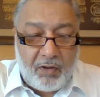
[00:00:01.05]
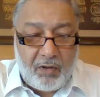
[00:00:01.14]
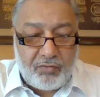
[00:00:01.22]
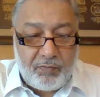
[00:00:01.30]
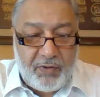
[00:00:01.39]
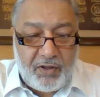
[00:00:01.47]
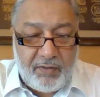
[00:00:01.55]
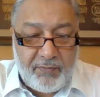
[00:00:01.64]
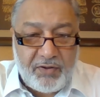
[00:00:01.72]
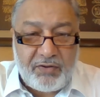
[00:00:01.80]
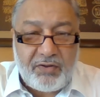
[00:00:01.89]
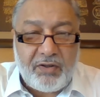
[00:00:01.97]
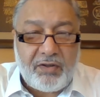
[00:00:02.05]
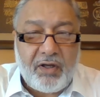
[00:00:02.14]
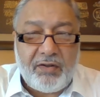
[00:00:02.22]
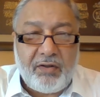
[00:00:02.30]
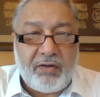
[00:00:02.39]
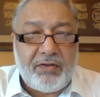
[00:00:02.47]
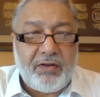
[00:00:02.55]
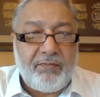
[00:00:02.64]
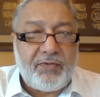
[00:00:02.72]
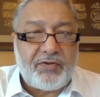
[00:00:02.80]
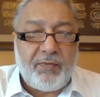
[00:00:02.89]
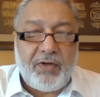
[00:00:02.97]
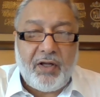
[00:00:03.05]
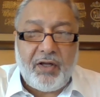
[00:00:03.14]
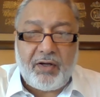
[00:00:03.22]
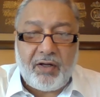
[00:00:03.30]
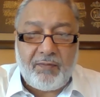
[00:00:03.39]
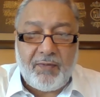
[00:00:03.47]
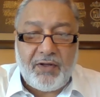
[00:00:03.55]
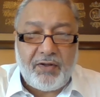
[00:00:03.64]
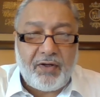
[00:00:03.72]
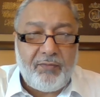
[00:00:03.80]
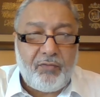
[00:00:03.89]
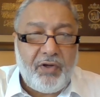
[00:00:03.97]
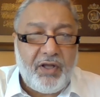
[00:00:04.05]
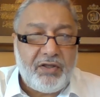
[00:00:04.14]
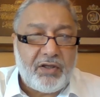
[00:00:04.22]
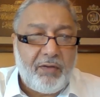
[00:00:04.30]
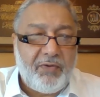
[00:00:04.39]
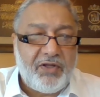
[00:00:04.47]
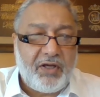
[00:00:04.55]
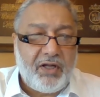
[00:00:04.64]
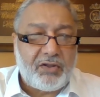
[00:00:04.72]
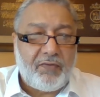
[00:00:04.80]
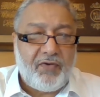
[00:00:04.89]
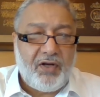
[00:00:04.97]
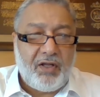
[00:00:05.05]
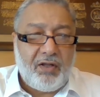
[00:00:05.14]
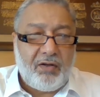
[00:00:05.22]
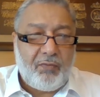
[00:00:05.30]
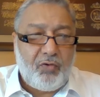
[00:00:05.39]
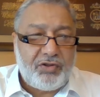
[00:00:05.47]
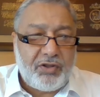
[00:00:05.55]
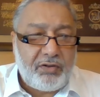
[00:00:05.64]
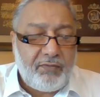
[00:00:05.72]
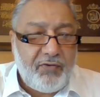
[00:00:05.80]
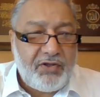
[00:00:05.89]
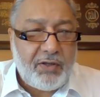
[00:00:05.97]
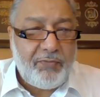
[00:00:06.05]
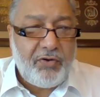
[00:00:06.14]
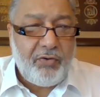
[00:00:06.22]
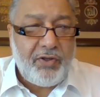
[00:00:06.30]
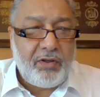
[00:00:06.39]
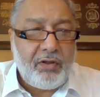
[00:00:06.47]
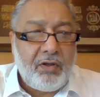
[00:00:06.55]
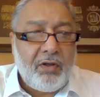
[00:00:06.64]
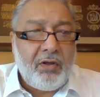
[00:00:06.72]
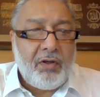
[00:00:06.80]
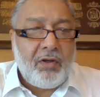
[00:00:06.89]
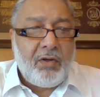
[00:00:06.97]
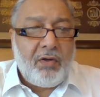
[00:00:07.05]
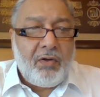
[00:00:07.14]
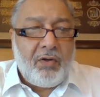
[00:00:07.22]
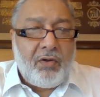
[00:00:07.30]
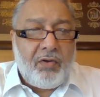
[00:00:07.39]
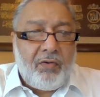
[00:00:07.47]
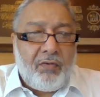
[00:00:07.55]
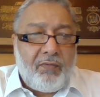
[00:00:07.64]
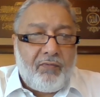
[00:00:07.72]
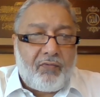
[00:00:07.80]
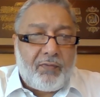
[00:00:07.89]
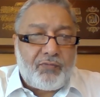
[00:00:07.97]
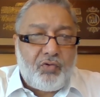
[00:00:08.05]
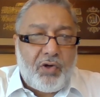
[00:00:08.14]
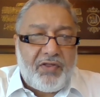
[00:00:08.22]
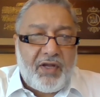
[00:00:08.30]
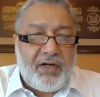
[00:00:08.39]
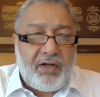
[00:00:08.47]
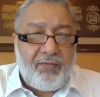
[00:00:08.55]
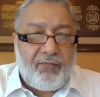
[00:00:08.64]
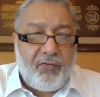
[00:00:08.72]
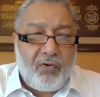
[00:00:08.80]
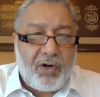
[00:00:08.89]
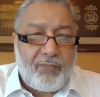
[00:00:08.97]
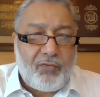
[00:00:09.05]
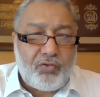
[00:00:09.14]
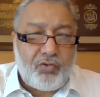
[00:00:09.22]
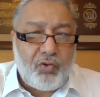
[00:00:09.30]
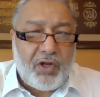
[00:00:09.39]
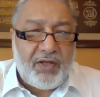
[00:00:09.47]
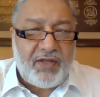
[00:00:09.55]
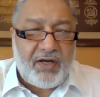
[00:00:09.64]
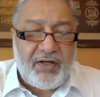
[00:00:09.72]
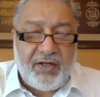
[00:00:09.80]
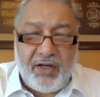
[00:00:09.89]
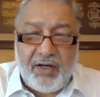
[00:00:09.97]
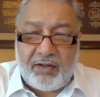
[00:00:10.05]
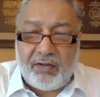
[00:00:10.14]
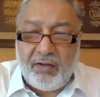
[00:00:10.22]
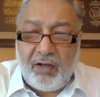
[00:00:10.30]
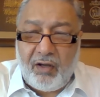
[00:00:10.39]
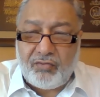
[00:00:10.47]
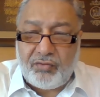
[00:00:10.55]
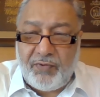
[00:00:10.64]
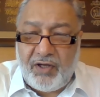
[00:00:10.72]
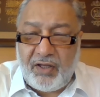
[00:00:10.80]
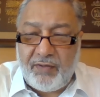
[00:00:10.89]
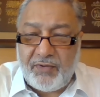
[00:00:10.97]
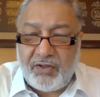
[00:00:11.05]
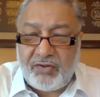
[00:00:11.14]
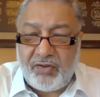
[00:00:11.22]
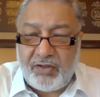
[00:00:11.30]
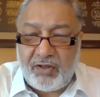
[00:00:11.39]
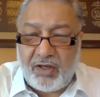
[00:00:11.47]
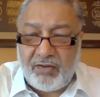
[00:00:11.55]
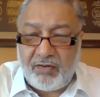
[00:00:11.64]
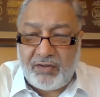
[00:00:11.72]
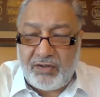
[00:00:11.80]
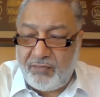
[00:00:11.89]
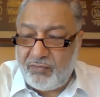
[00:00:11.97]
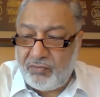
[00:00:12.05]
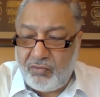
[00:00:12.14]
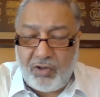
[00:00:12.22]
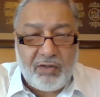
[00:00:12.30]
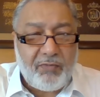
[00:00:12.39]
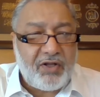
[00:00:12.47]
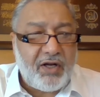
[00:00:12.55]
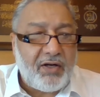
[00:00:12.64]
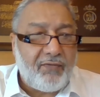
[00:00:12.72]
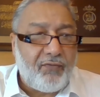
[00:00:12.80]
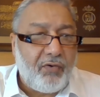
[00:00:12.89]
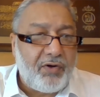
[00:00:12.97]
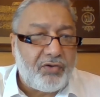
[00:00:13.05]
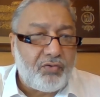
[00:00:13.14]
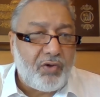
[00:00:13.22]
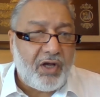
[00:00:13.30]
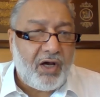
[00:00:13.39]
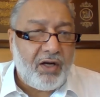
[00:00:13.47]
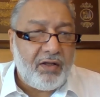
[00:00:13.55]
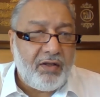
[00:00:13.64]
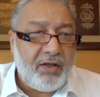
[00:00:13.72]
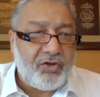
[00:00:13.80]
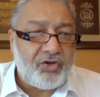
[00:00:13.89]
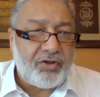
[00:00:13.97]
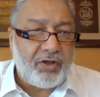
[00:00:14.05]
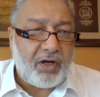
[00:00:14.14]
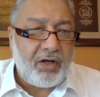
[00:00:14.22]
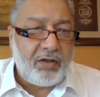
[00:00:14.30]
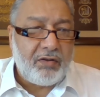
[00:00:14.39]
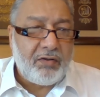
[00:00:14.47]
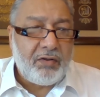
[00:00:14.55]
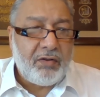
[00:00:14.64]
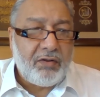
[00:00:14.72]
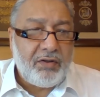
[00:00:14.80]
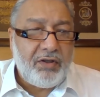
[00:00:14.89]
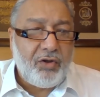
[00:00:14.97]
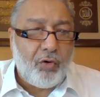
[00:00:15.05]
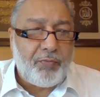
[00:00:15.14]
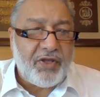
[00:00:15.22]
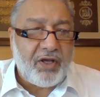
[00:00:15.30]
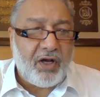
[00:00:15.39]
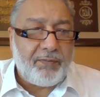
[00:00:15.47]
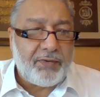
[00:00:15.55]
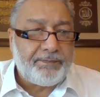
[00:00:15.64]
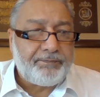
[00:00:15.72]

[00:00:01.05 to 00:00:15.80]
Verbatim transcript: Bismillahirrahmanirrahim. Today, inshallah, by the grace of Allah, we shall be doing from Surah 94 up to Surah 98. Surah number 94 is Surah Al Inshirah, the opening up.